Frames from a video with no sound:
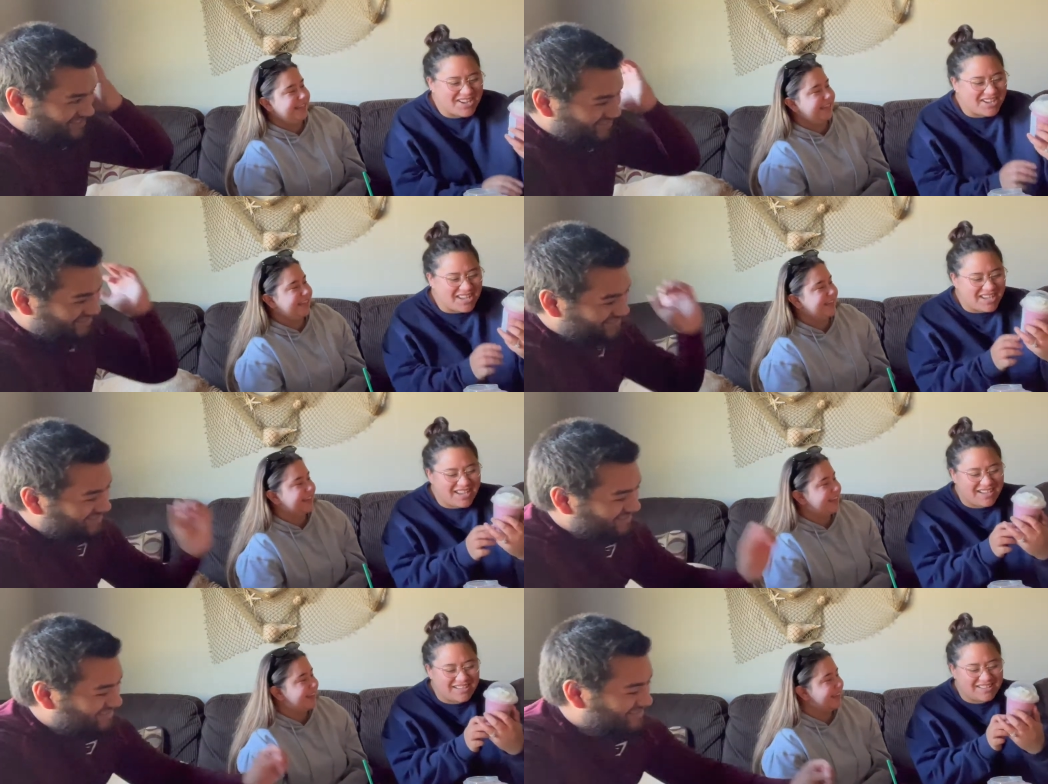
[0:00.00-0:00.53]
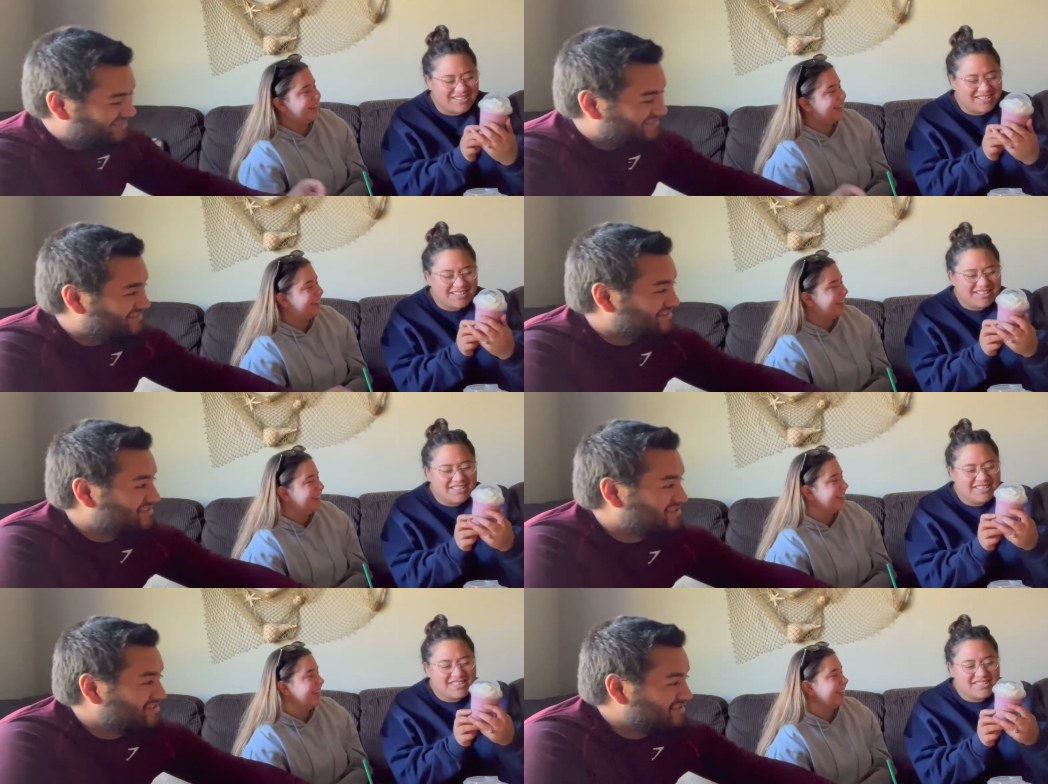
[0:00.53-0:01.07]
Speaker 1: okay.
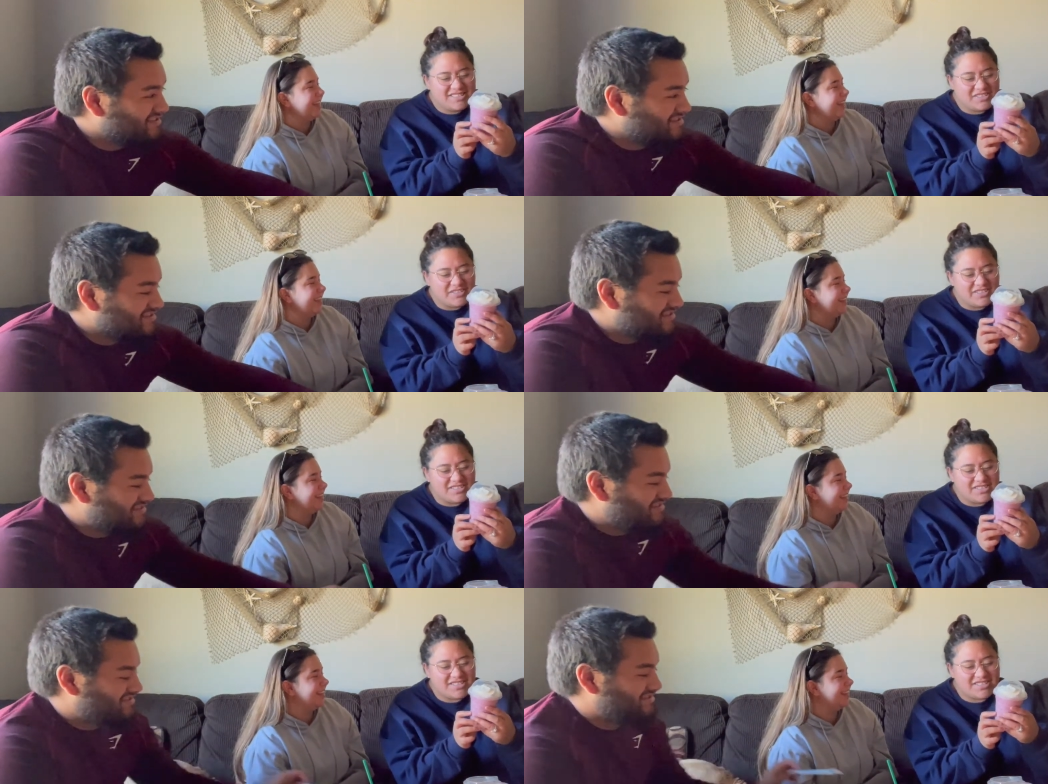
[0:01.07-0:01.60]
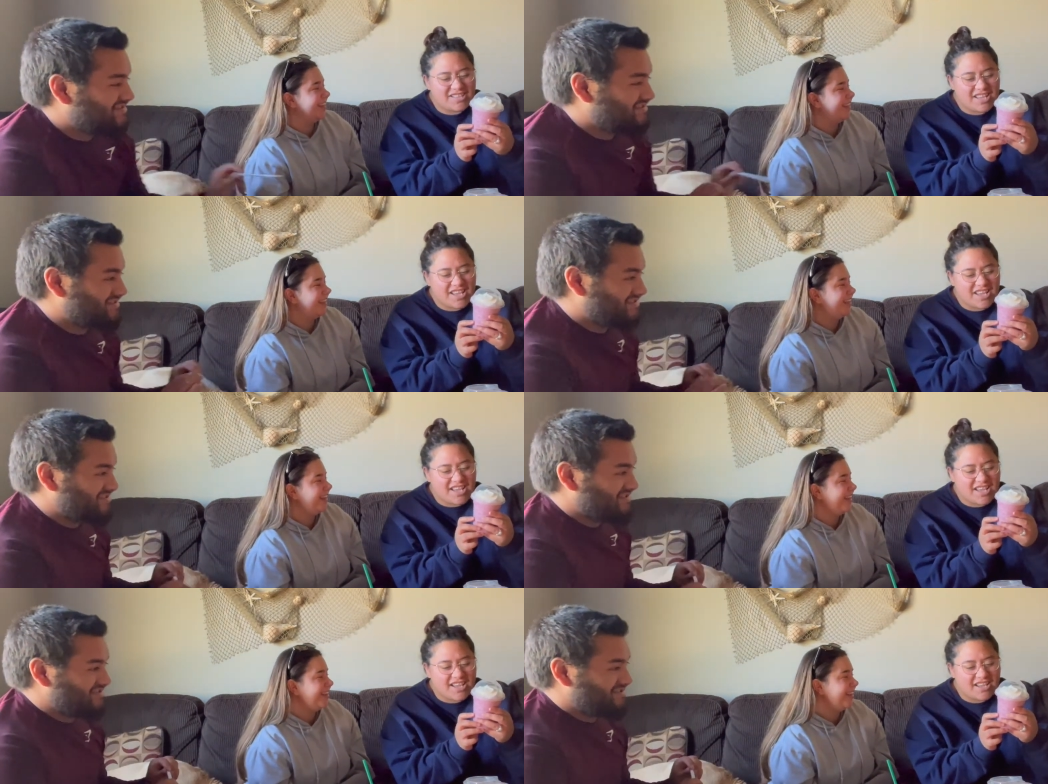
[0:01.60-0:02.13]
So this is
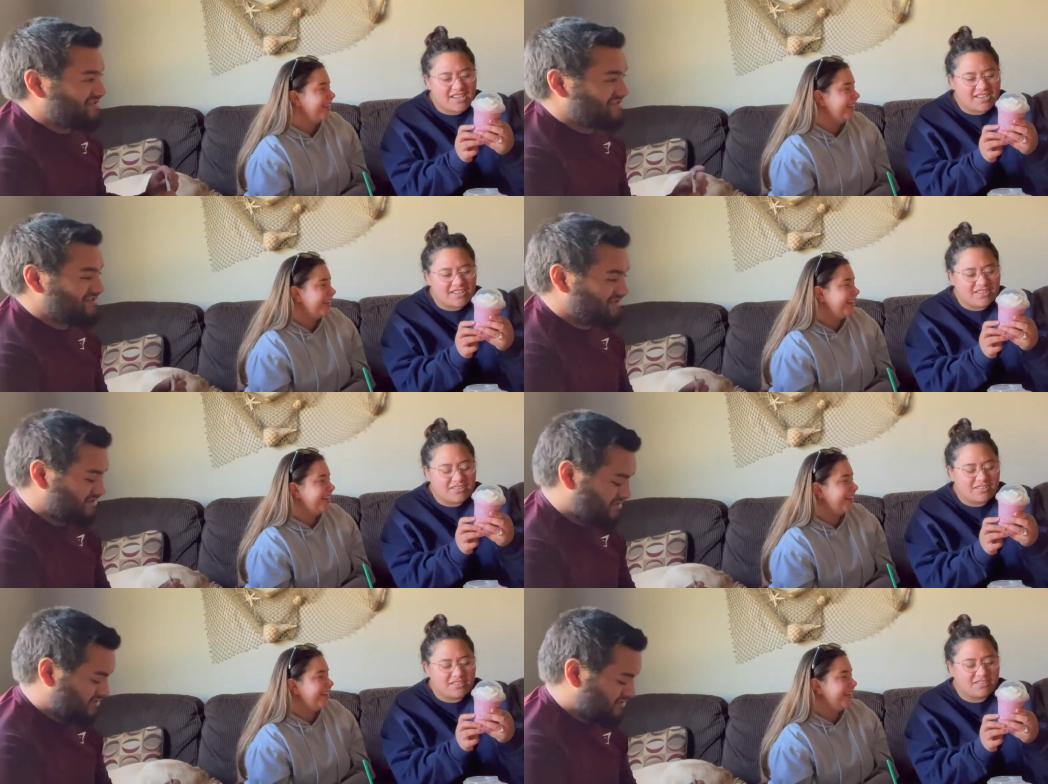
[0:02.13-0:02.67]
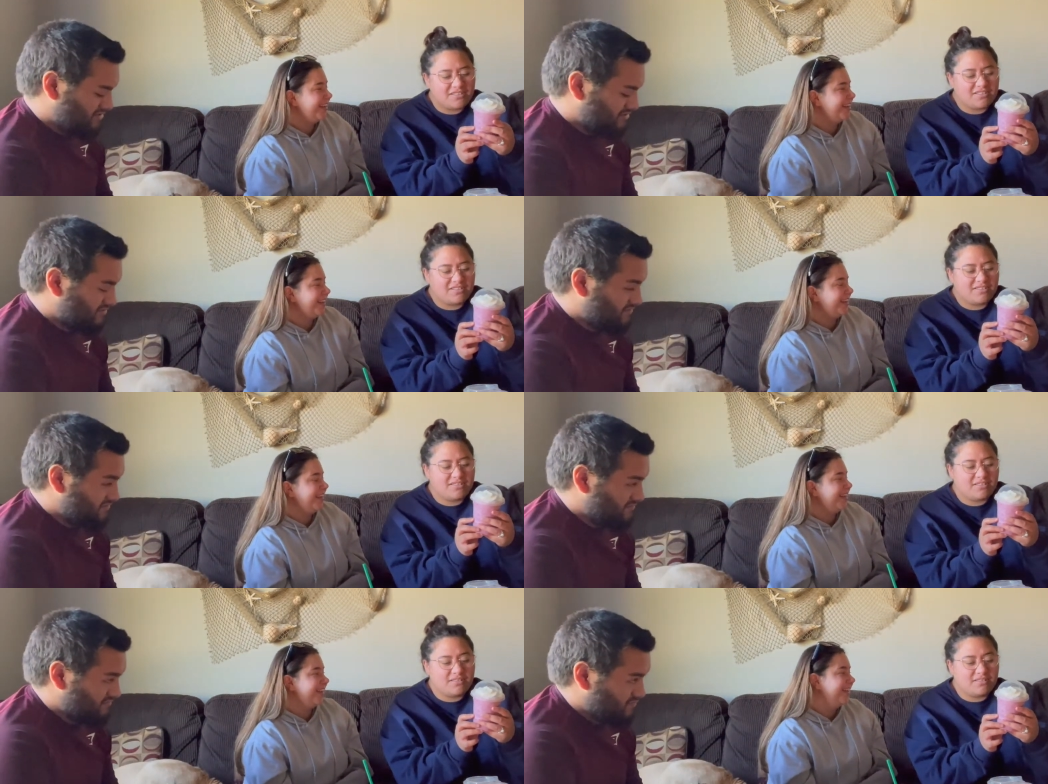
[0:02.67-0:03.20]
a
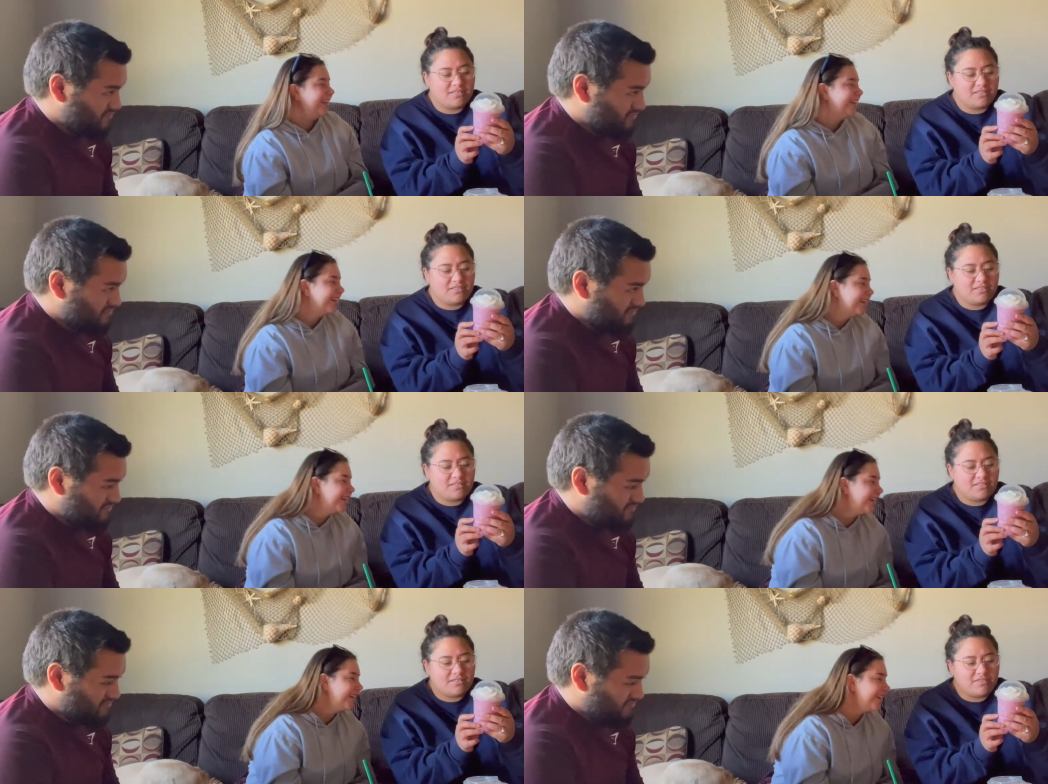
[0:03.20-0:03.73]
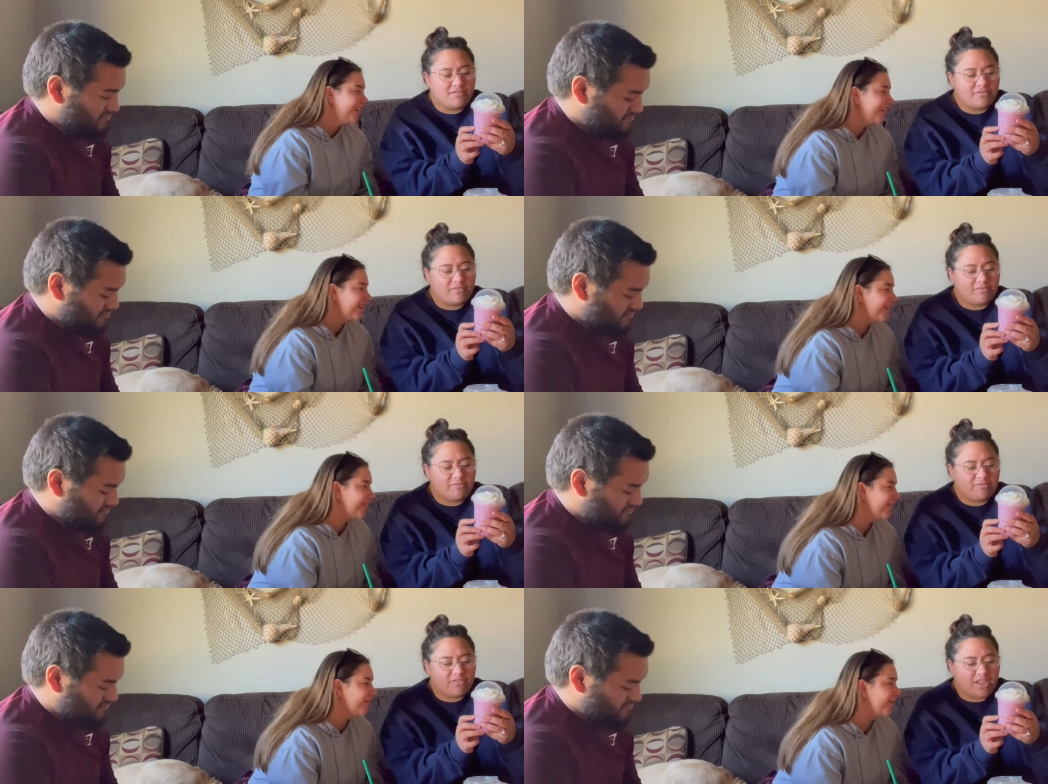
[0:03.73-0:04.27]

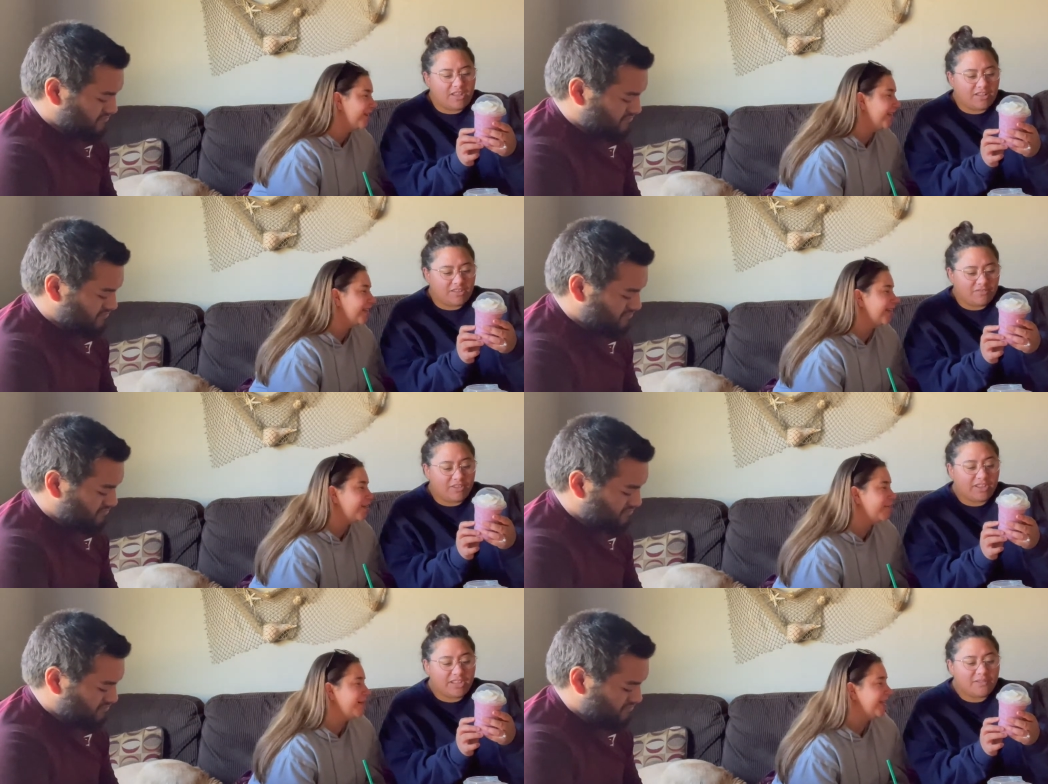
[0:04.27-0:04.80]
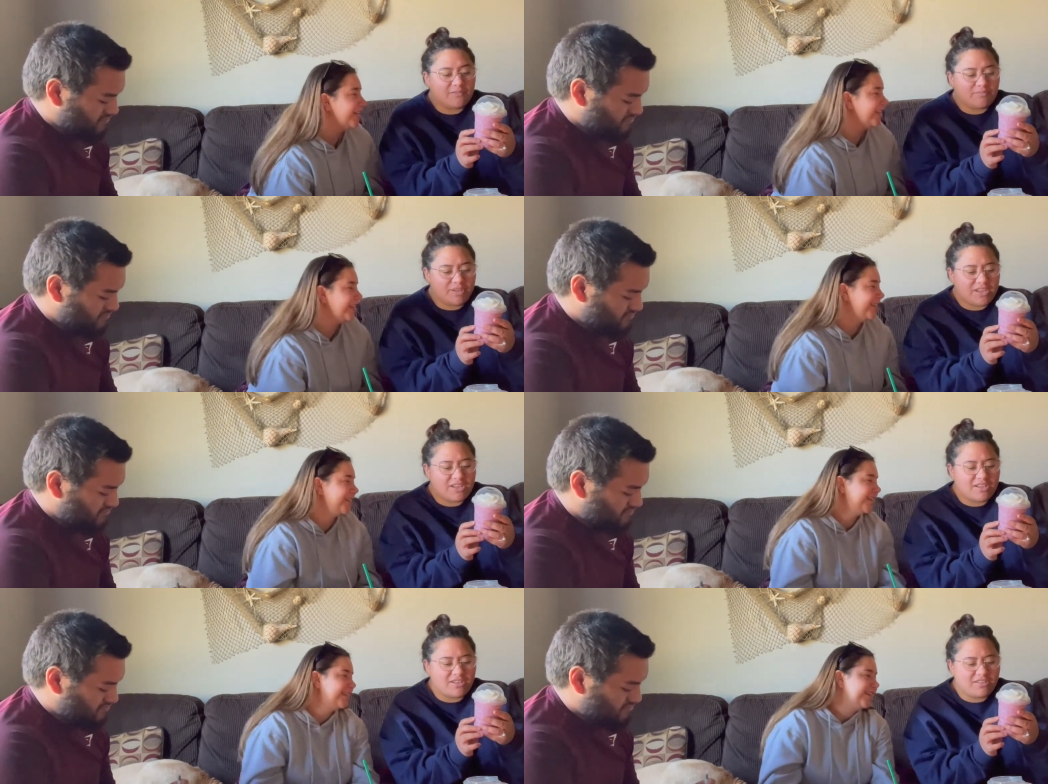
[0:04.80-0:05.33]
vanilla,
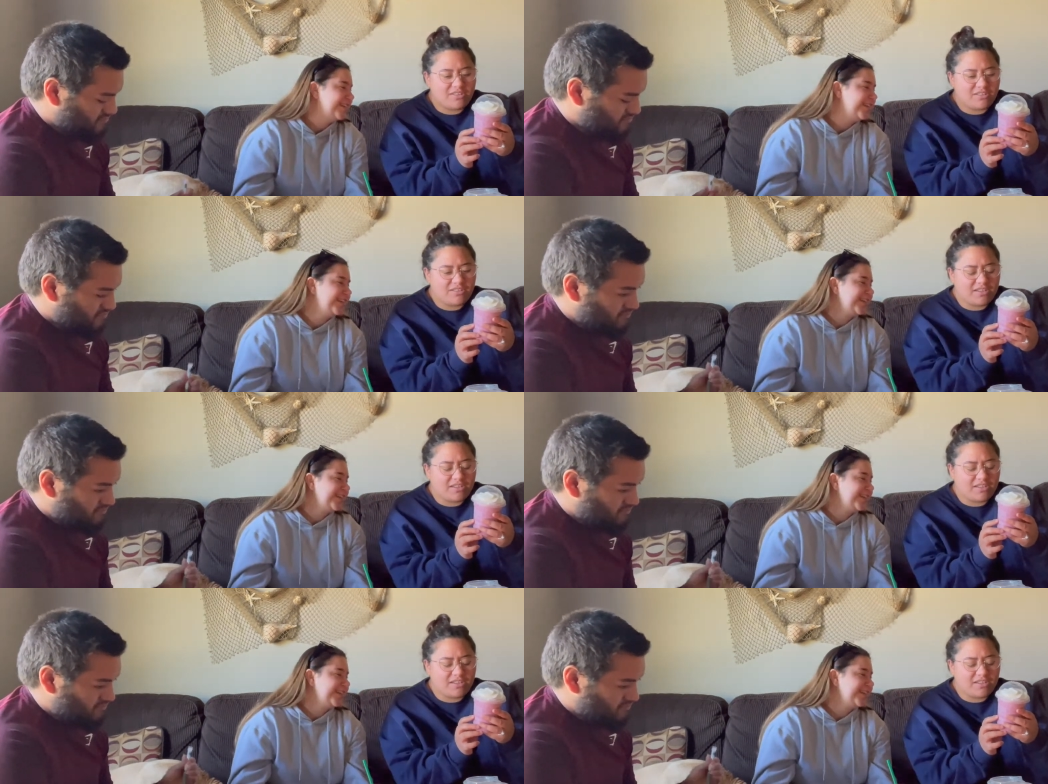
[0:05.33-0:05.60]
bean.